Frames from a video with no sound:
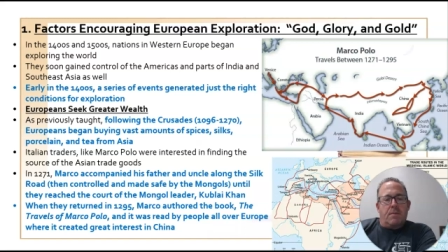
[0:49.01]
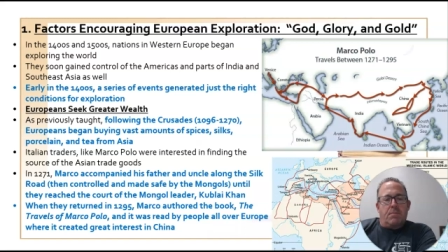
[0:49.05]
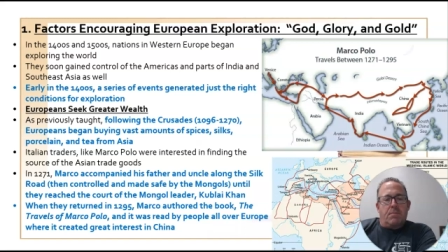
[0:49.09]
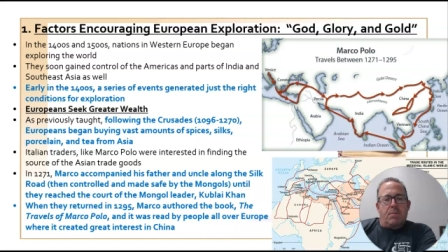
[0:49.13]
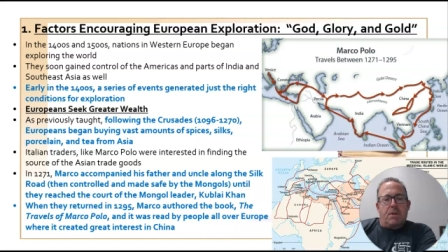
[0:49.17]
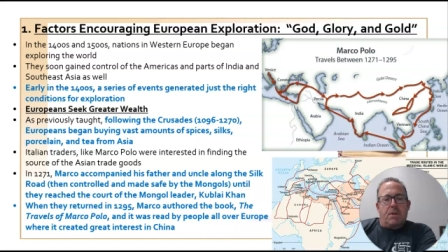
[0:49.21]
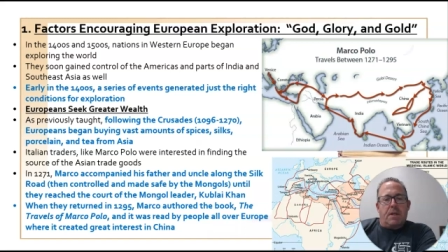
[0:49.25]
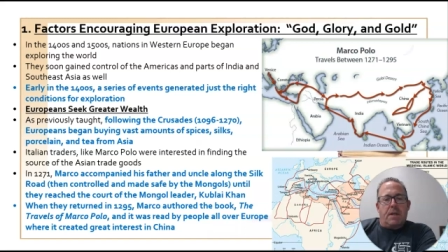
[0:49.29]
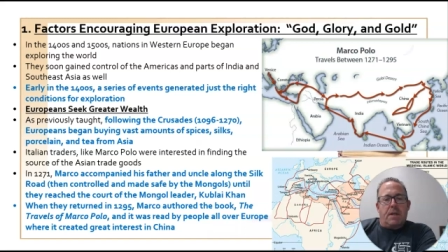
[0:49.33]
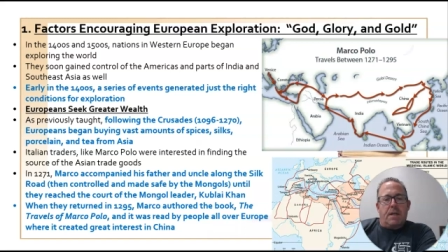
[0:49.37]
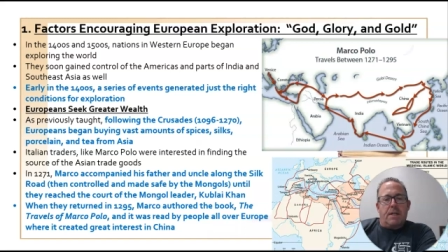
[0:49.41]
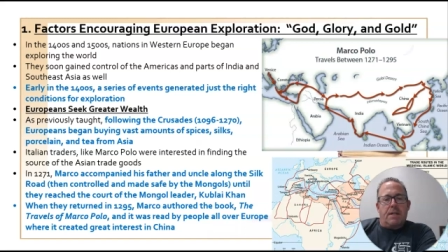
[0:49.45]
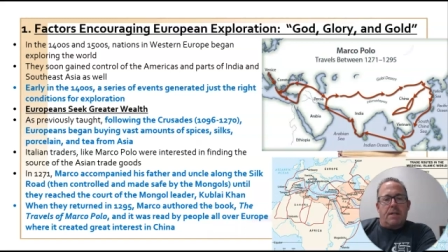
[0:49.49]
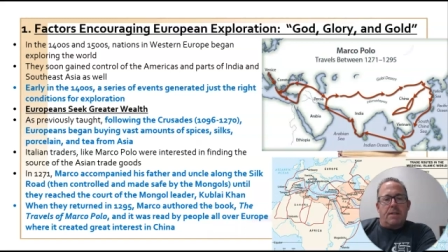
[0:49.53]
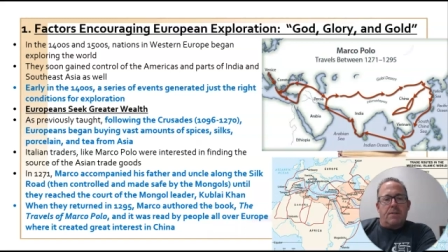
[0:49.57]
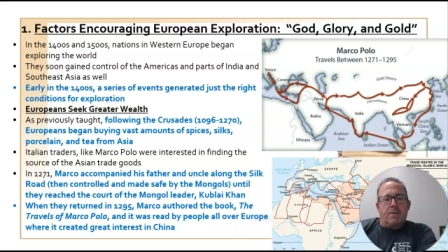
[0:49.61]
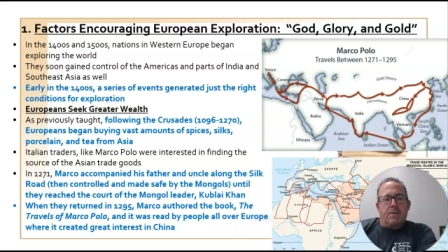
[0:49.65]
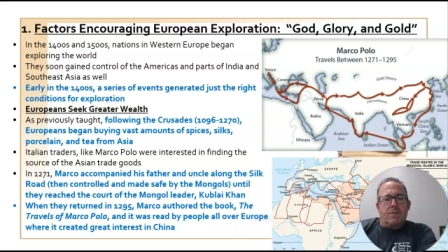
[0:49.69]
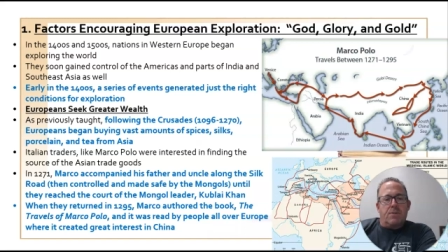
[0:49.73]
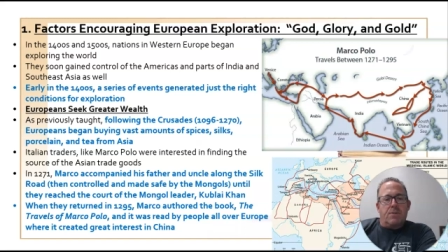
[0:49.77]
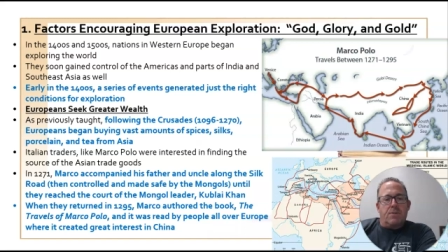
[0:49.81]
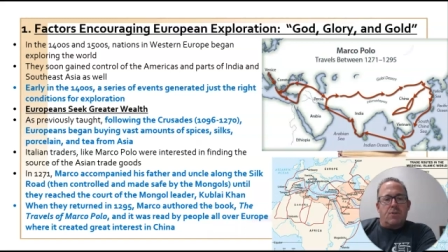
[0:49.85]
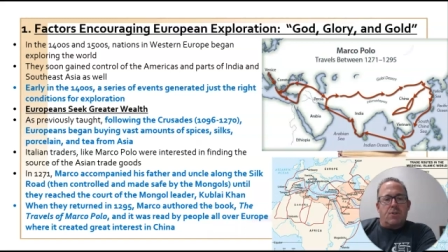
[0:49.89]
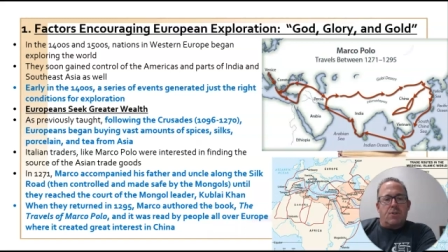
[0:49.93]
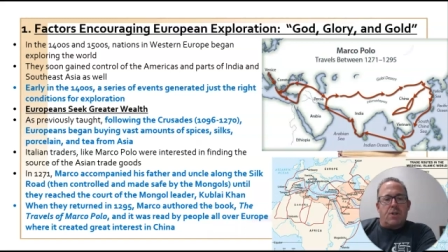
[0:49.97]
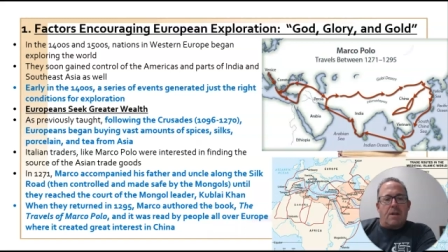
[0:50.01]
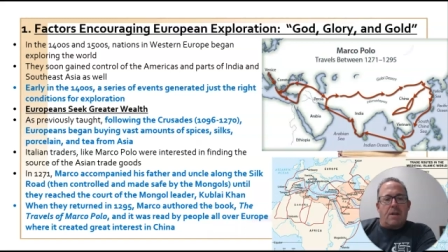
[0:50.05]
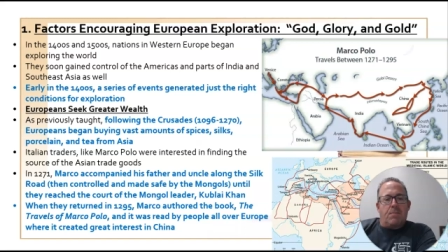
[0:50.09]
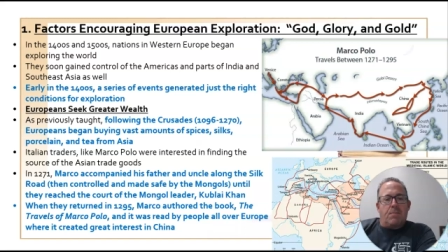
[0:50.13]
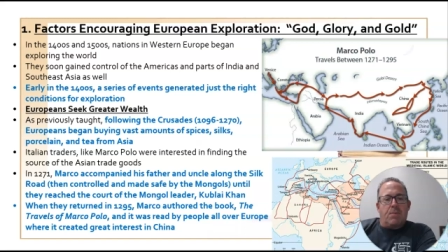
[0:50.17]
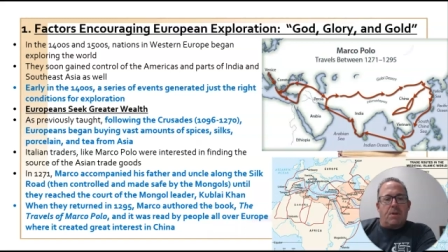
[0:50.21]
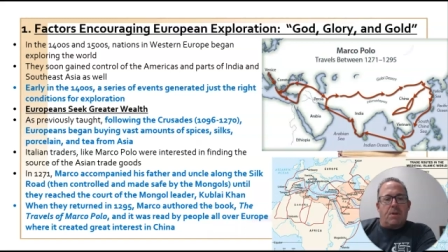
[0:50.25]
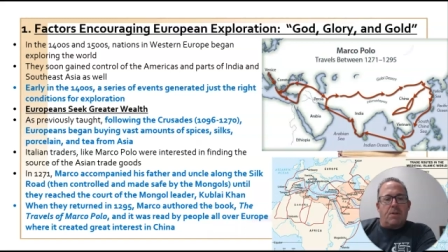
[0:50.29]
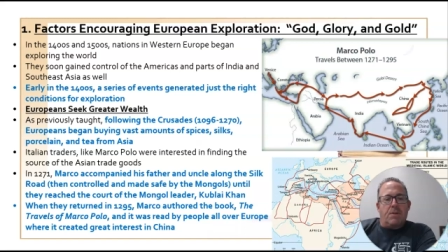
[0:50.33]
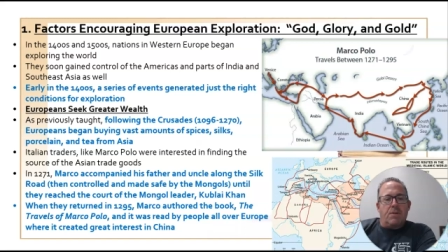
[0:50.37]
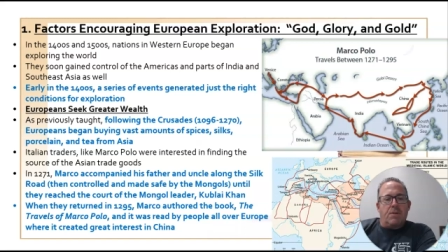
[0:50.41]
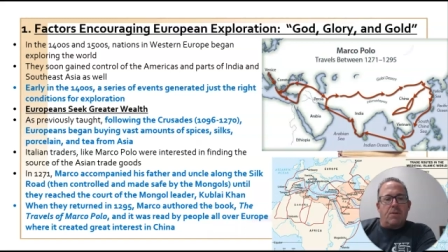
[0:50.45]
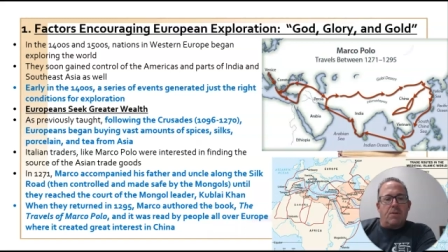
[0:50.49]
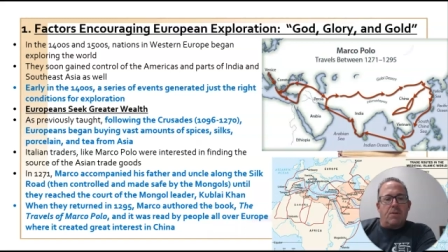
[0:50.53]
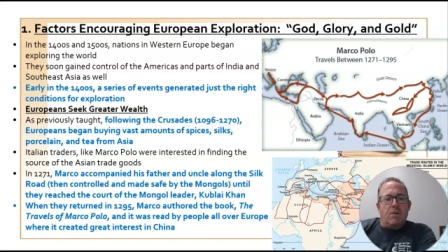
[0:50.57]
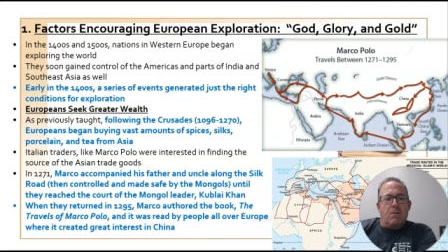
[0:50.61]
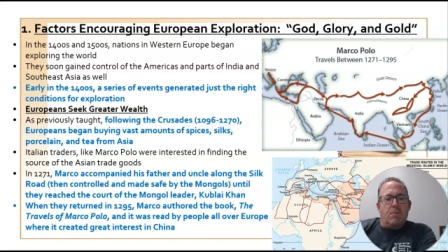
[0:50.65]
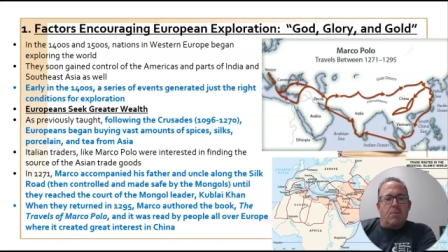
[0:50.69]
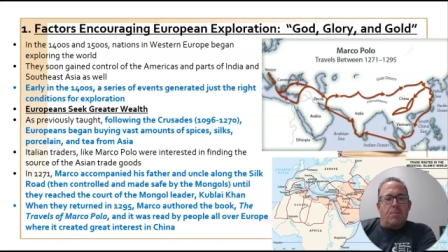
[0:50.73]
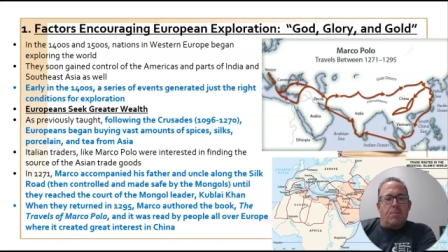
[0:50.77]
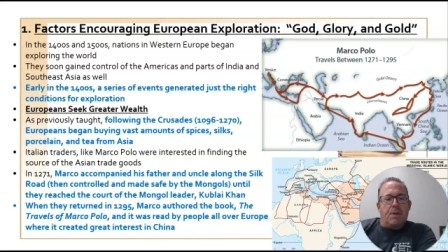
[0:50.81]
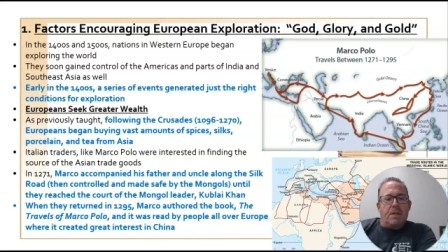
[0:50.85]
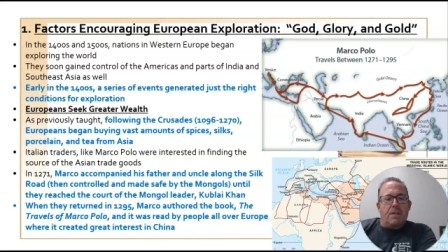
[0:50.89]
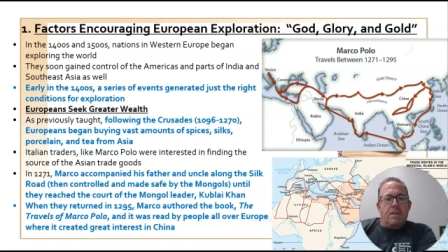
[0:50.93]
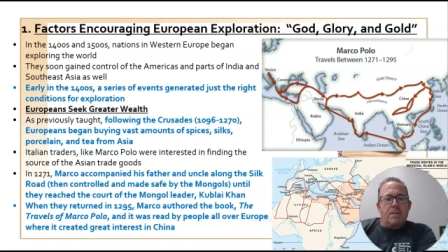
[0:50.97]
played in shaping
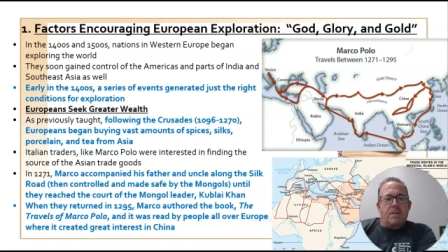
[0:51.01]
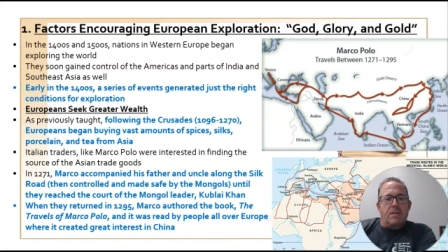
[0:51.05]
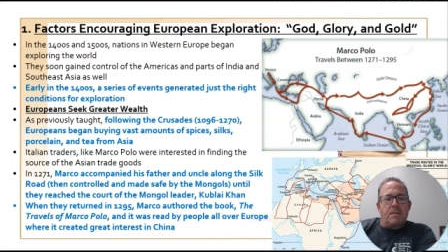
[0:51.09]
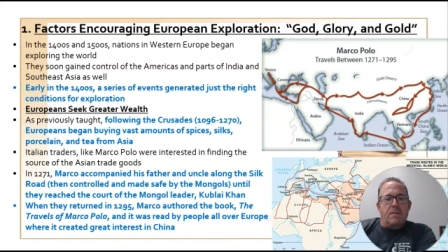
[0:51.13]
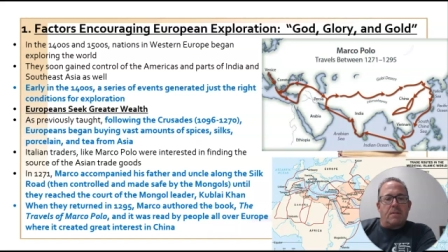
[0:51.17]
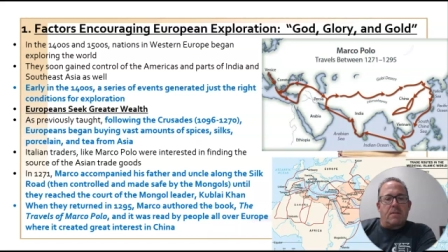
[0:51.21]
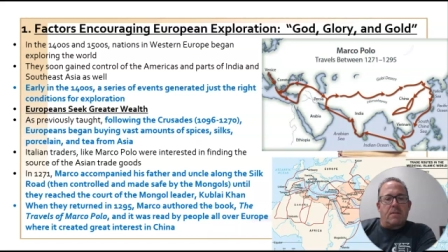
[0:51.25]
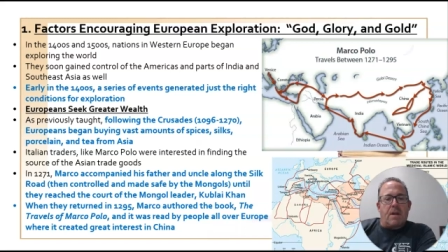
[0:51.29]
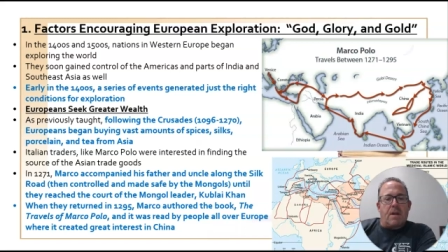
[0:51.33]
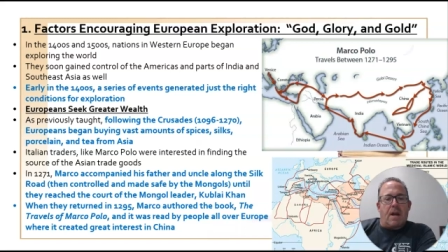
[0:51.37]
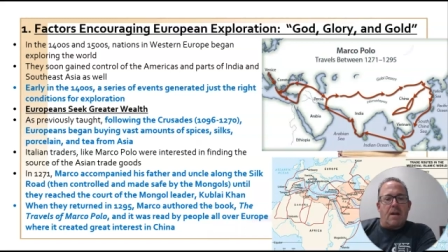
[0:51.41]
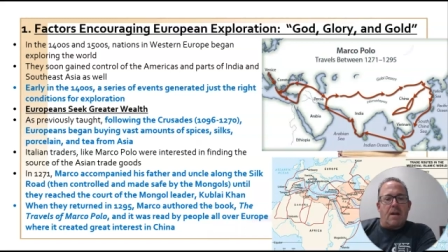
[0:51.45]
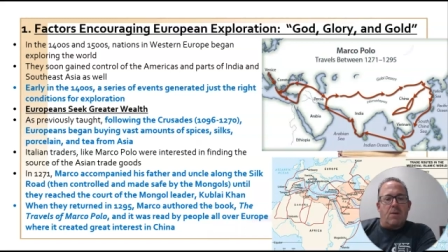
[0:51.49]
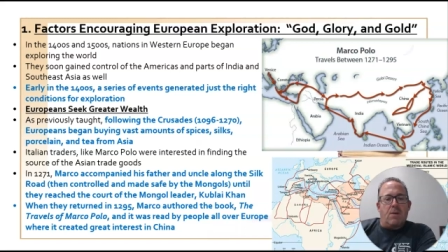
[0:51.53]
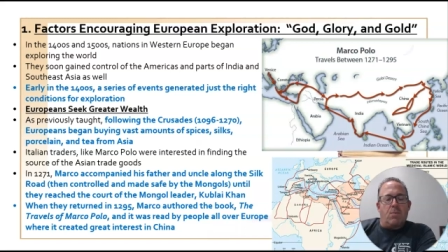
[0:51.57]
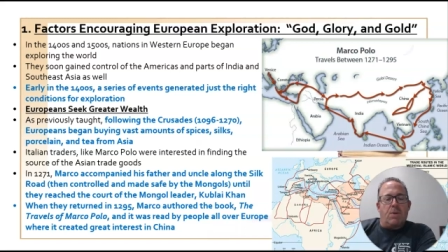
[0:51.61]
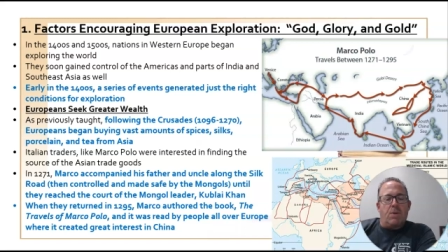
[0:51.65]
European society.